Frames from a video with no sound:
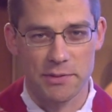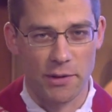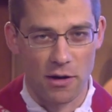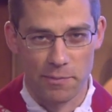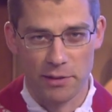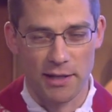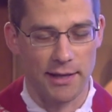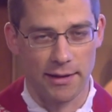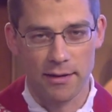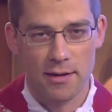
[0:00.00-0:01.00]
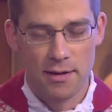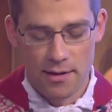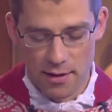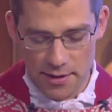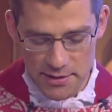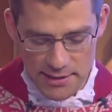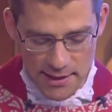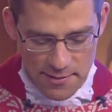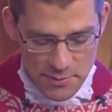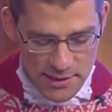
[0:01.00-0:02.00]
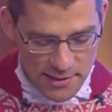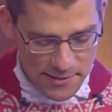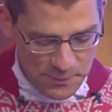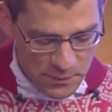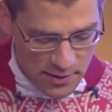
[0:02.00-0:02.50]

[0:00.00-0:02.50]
but all playing on the same team.